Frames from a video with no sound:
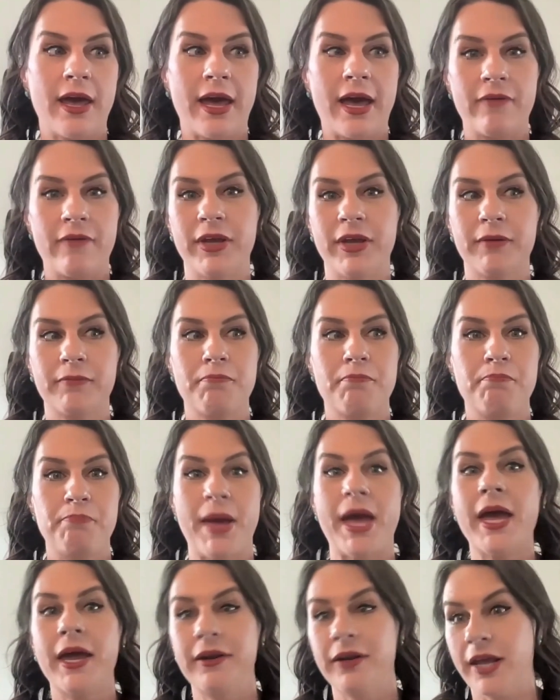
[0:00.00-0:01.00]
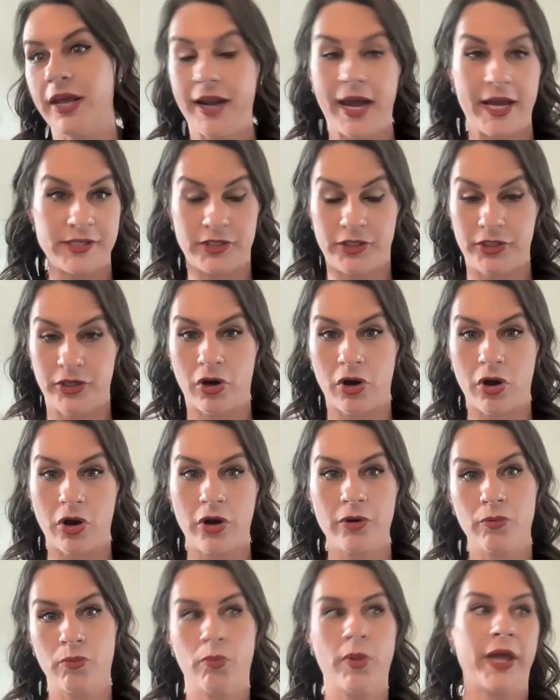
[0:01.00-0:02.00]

Having been an SDR,